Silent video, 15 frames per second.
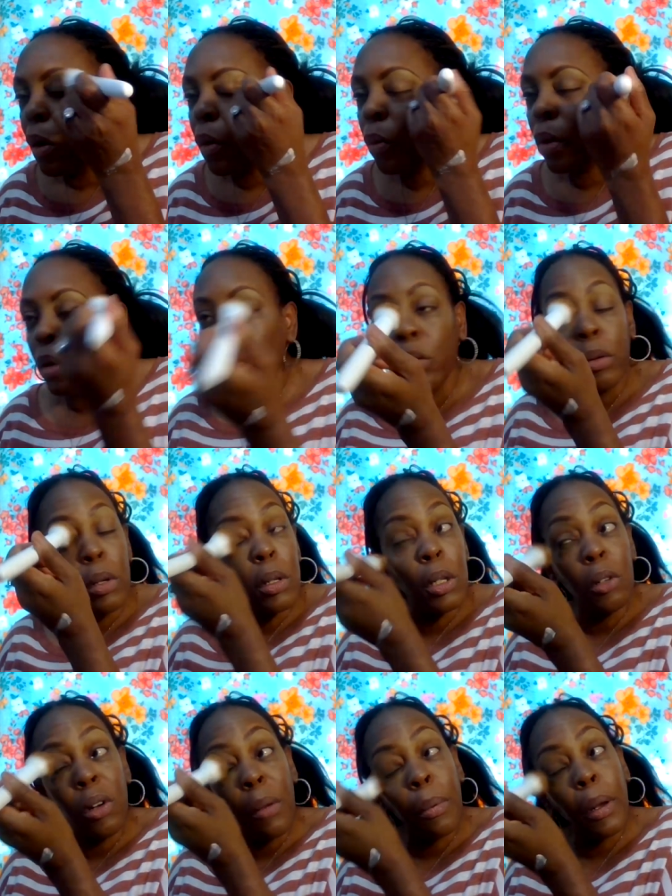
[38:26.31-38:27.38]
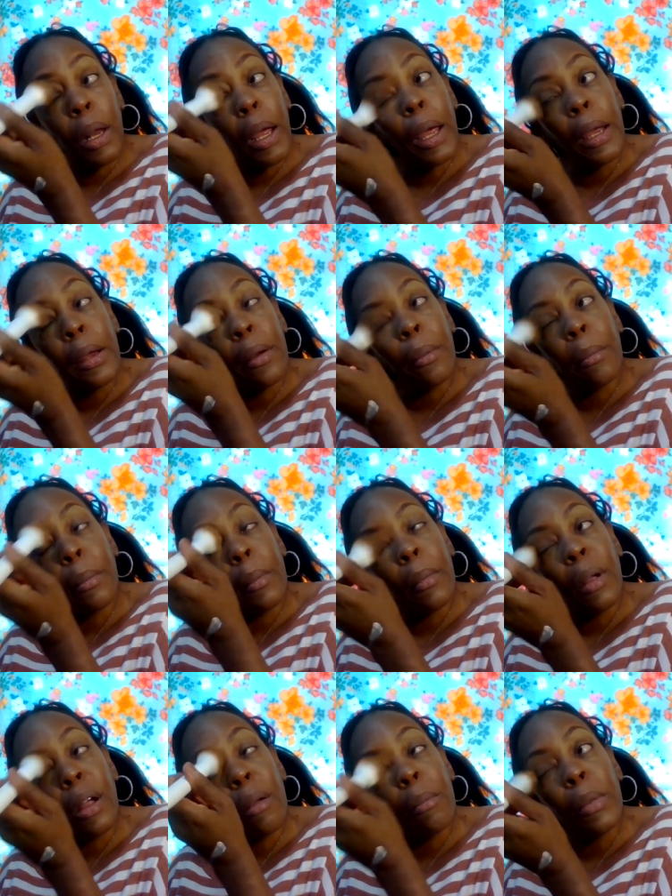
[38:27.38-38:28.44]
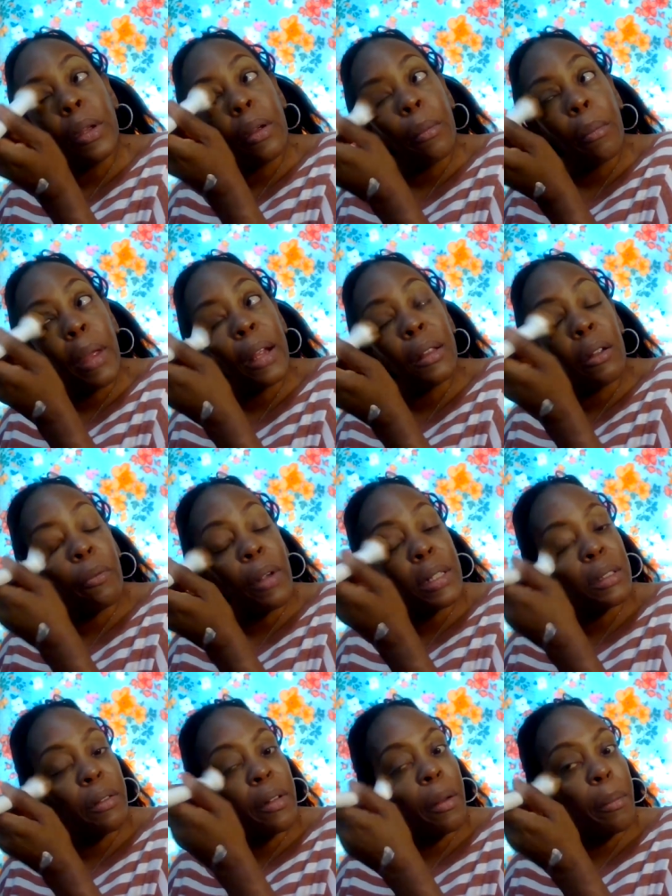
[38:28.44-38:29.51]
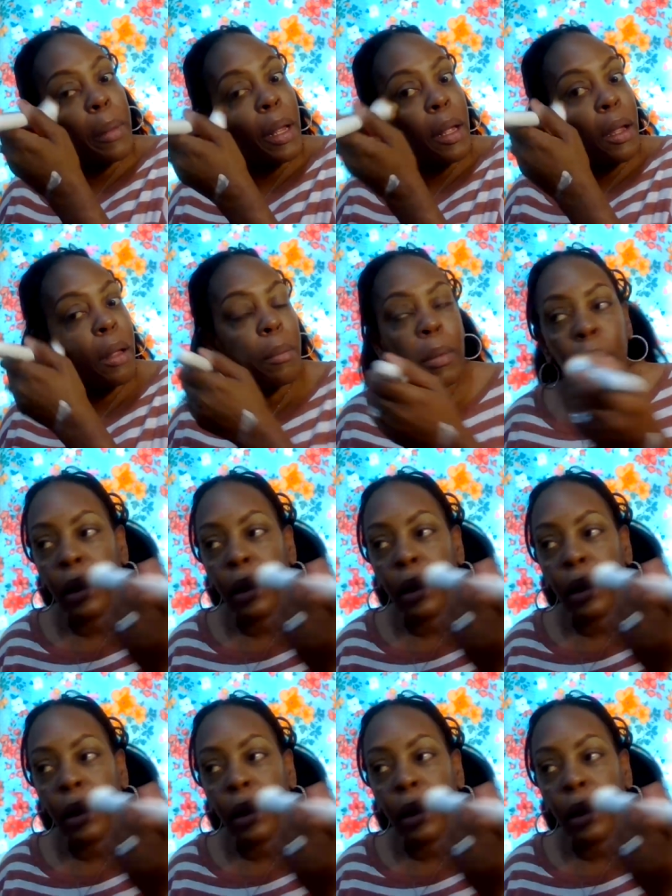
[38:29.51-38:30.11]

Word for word: when you do apply your um, your make the rest of your makeup